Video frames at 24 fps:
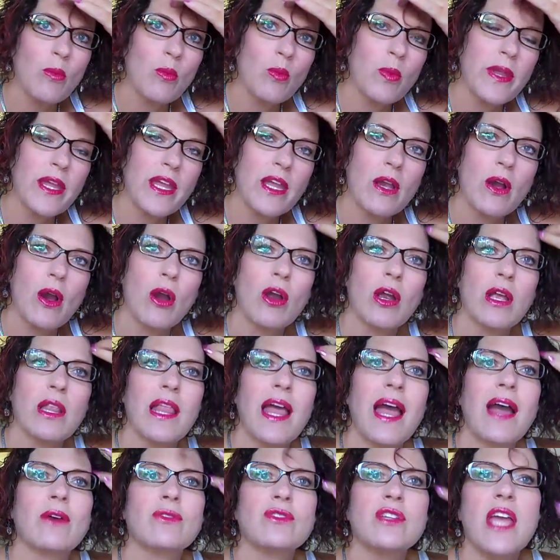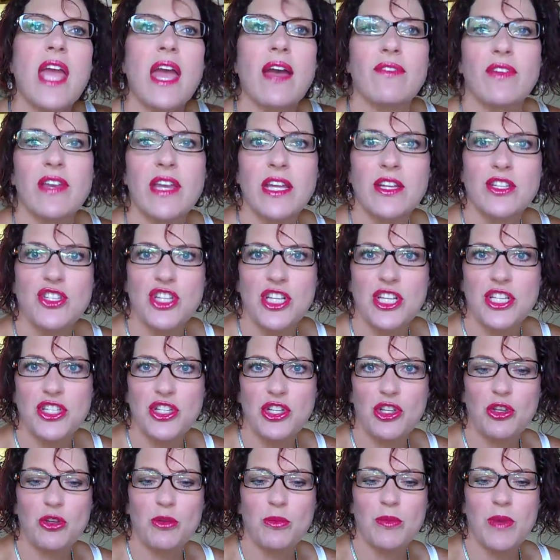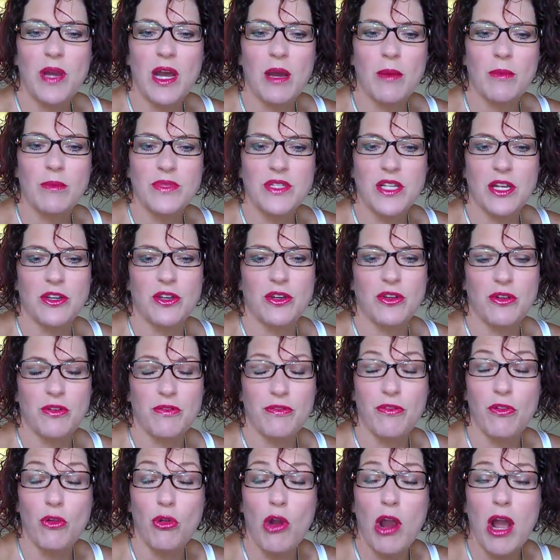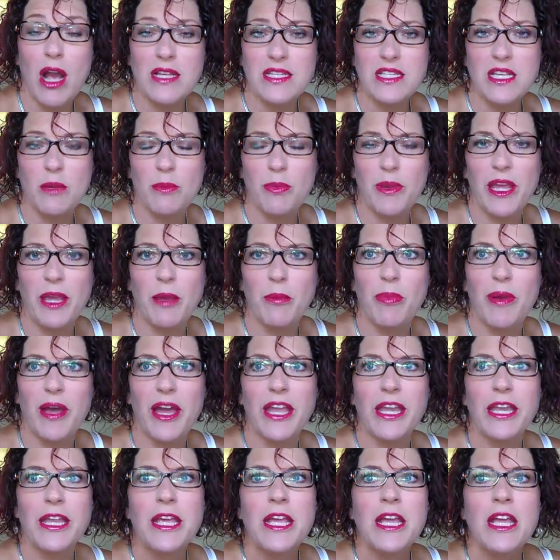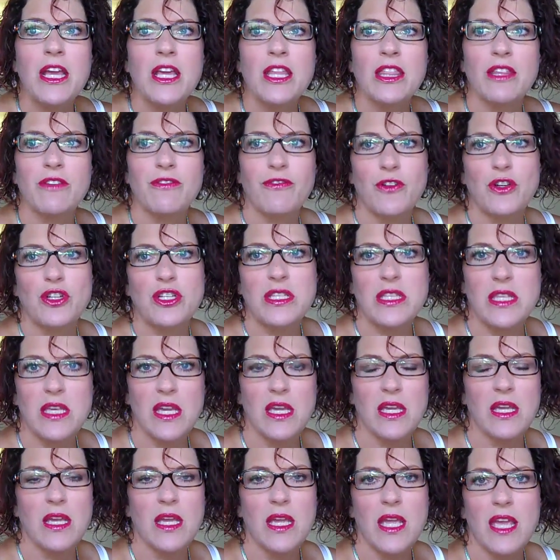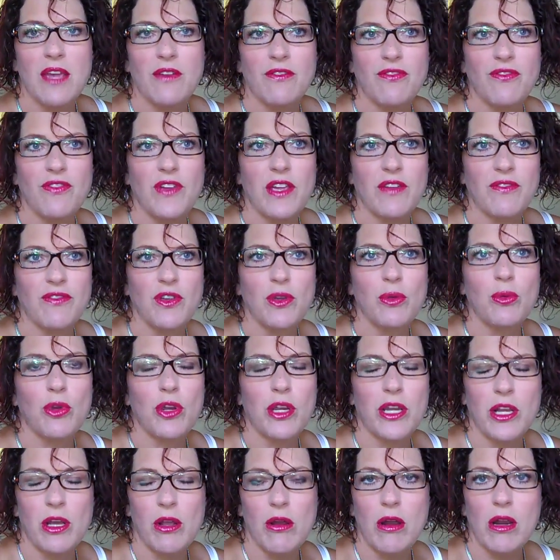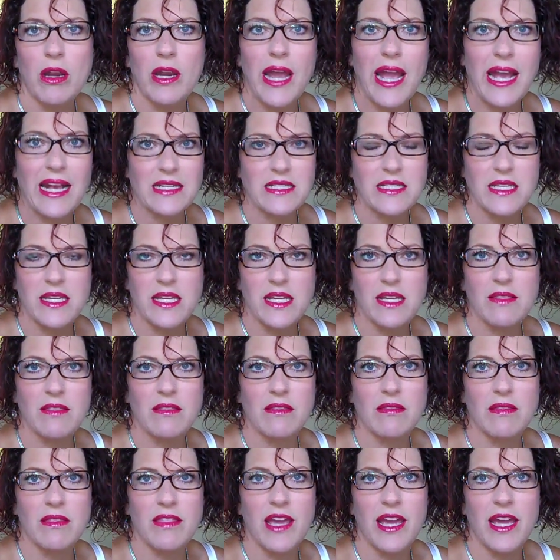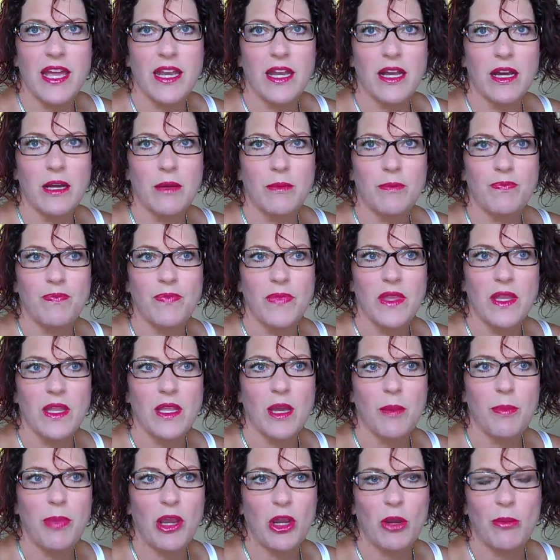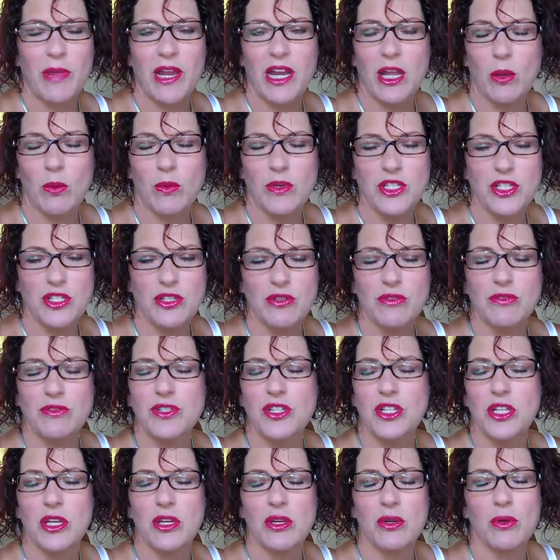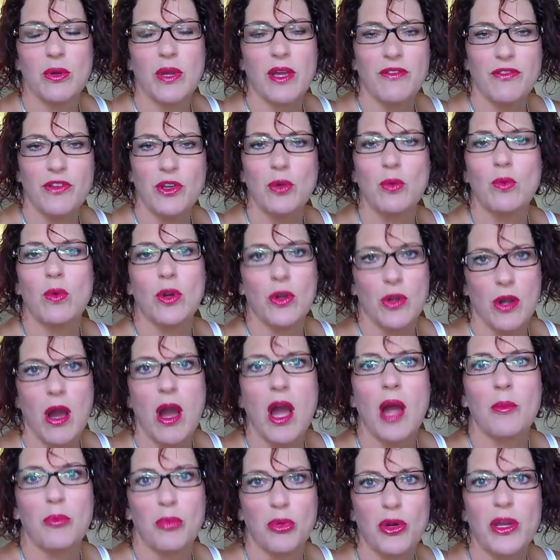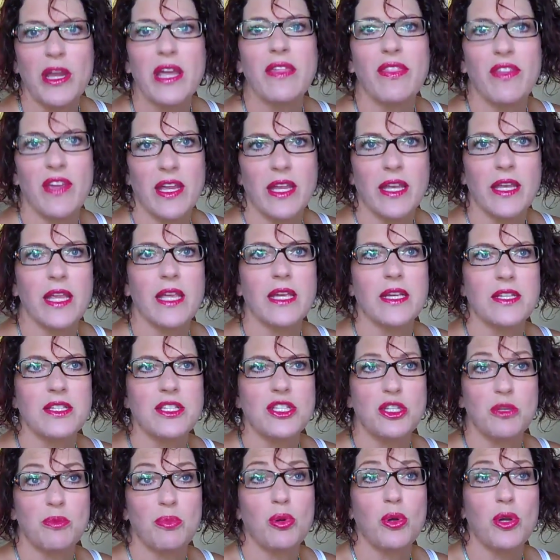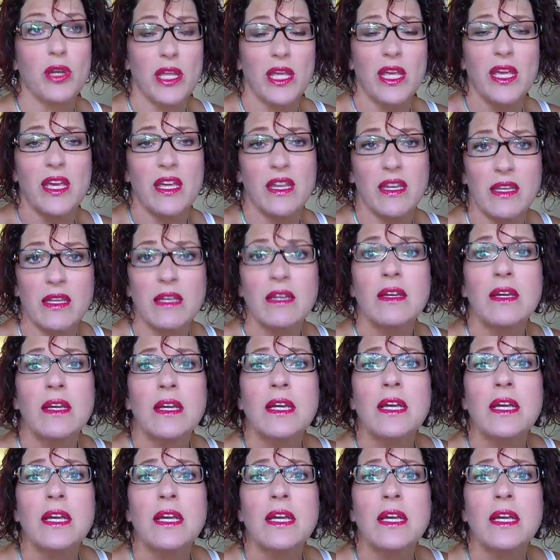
We are allowed to have an NG tube done under fluoroscopy, but the first thing, if you were in a car accident, that a paramedic would do to you if you were not breathing is to put in